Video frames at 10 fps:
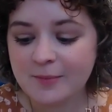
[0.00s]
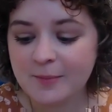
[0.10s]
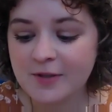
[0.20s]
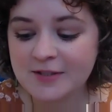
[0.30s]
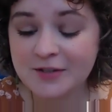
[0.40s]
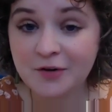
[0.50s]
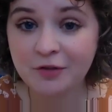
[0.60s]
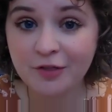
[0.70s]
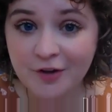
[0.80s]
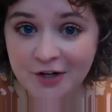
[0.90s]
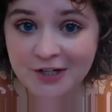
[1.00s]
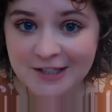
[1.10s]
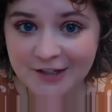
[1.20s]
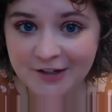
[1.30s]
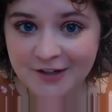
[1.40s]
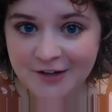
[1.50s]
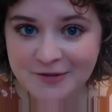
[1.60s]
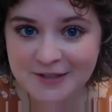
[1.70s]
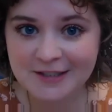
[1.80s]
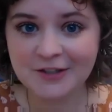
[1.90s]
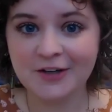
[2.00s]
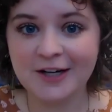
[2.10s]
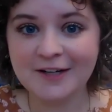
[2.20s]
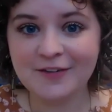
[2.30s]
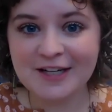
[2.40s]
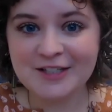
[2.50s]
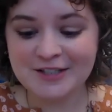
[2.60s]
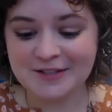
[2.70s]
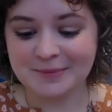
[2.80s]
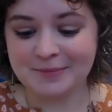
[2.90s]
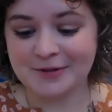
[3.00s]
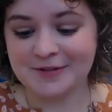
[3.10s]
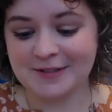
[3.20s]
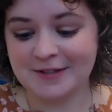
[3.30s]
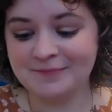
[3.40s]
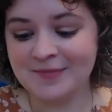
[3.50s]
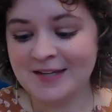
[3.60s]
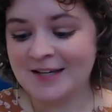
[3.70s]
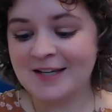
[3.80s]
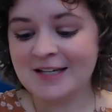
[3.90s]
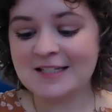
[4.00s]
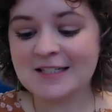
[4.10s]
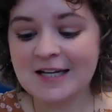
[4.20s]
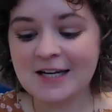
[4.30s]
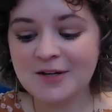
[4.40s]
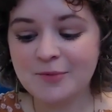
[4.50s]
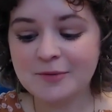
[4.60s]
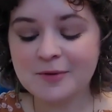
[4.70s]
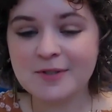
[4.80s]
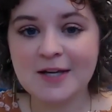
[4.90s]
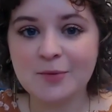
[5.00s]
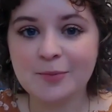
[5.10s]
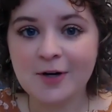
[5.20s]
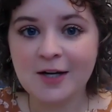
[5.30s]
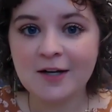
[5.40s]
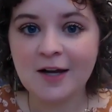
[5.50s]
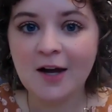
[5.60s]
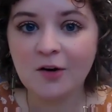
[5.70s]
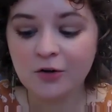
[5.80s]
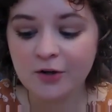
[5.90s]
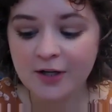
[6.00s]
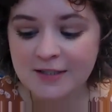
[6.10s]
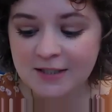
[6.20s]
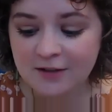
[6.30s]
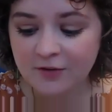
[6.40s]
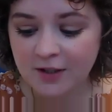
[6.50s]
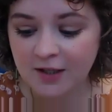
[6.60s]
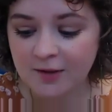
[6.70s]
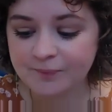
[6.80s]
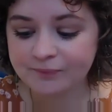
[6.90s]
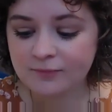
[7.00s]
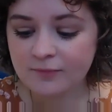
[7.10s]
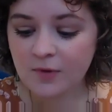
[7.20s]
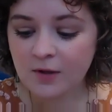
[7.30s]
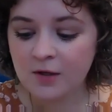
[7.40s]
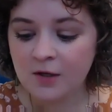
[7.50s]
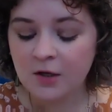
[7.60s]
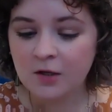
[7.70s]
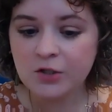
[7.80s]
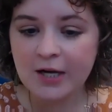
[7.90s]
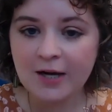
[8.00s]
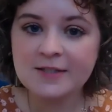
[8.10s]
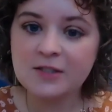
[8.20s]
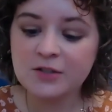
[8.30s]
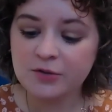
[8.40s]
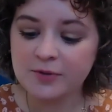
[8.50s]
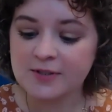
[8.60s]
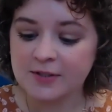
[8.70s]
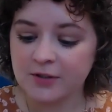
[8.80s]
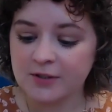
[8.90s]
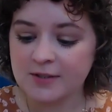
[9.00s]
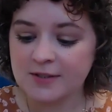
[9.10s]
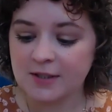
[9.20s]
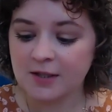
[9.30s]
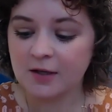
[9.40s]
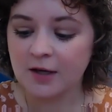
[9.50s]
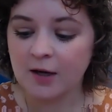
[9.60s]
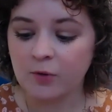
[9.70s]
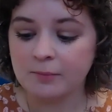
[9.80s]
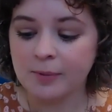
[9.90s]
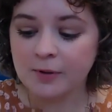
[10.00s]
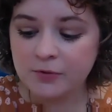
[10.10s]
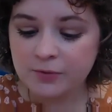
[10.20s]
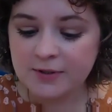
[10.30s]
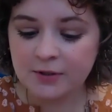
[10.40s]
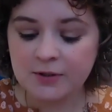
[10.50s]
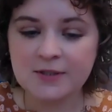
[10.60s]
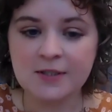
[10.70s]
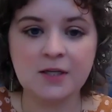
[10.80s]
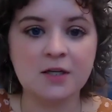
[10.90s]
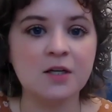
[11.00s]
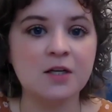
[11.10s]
This is our third year hosting the Creative Aging Symposium. Today, we will celebrate how creativity ties into resiliency, how it builds resiliency, it